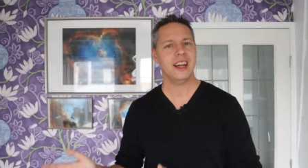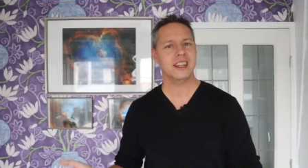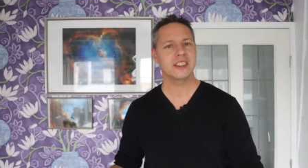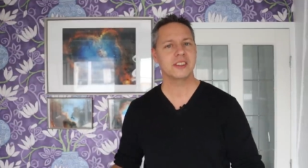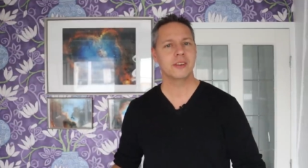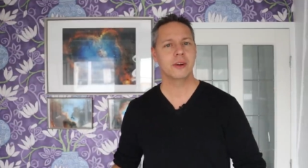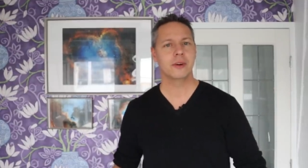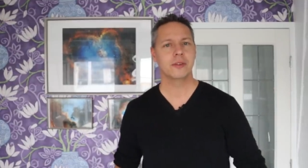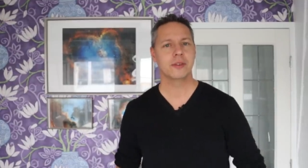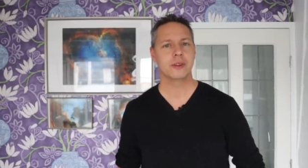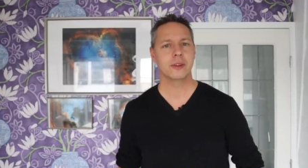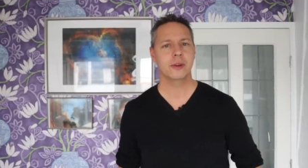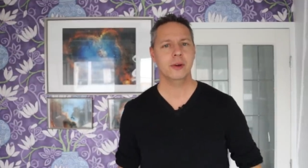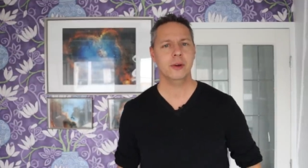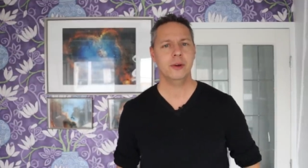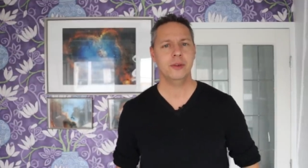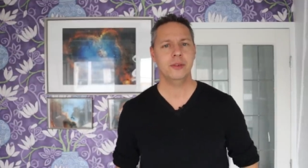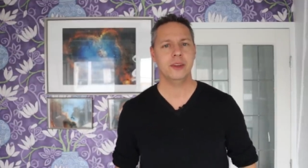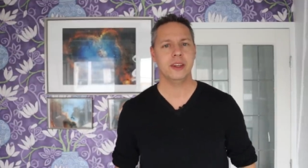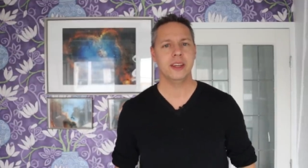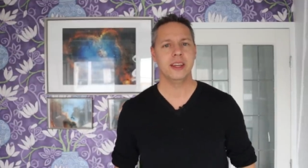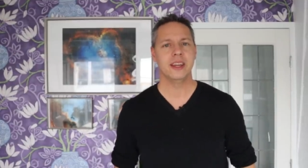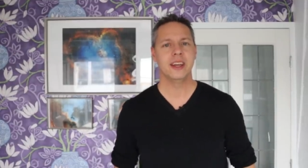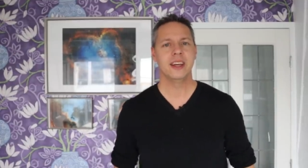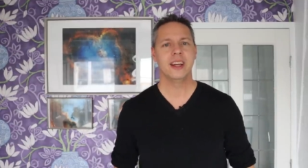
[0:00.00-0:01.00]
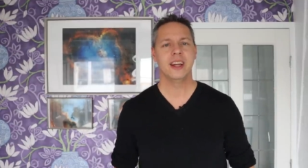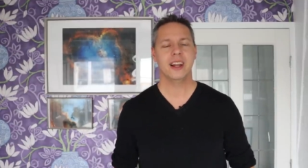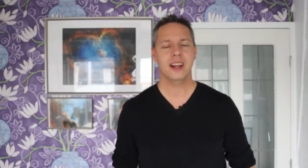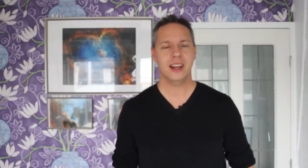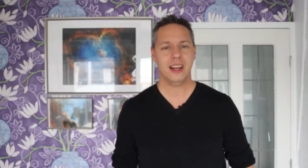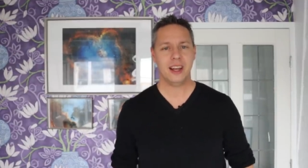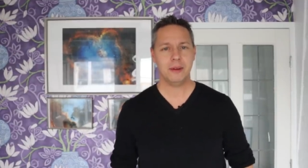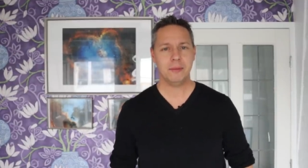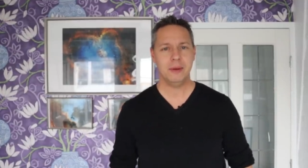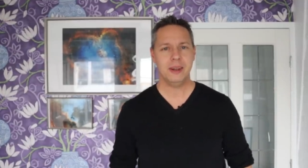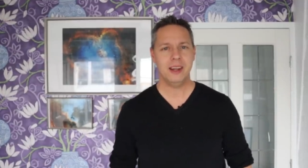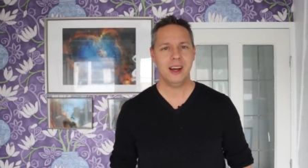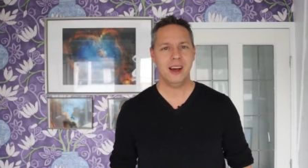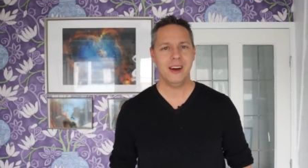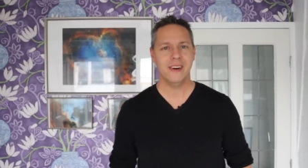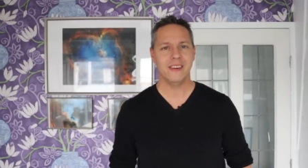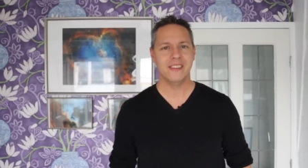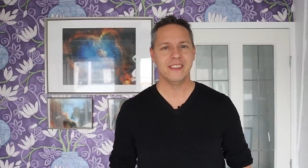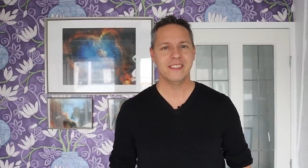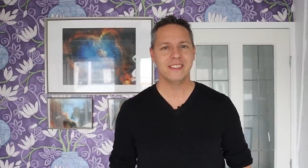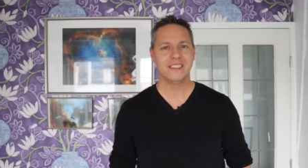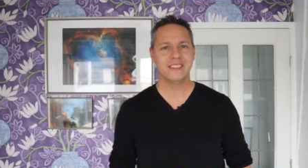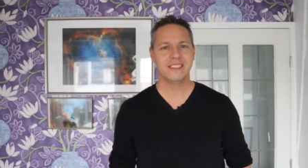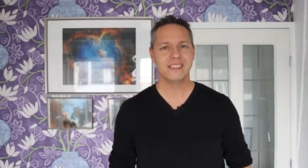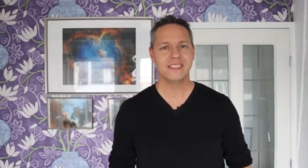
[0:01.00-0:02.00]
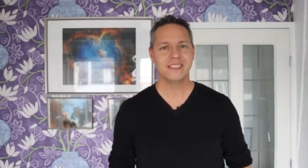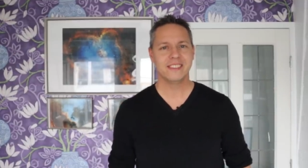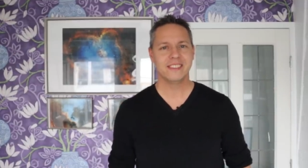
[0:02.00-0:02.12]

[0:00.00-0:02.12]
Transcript: astrophotography? Let me know.